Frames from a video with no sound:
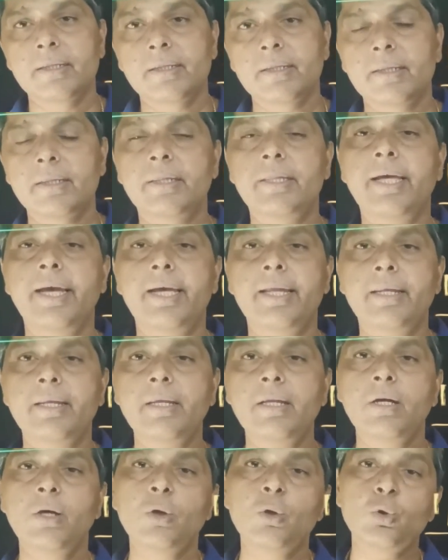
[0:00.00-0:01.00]

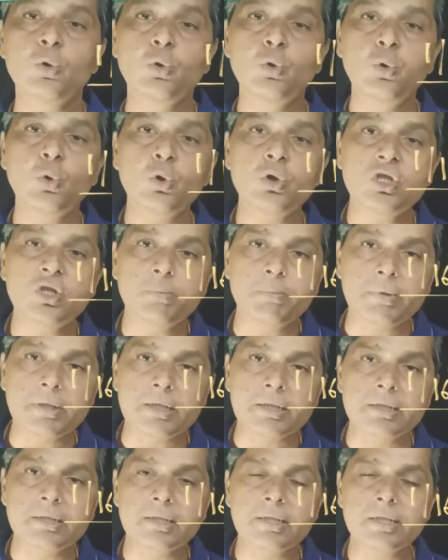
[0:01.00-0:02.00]
then those
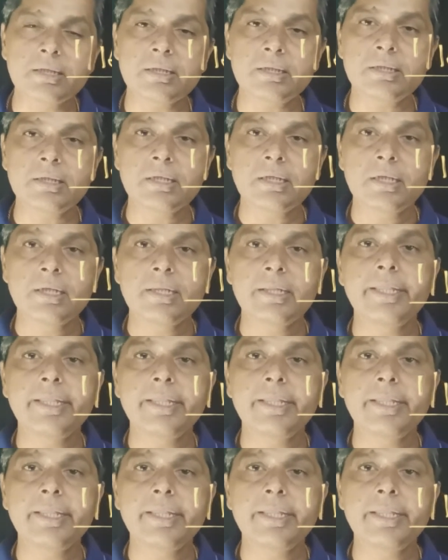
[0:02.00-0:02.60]
persons,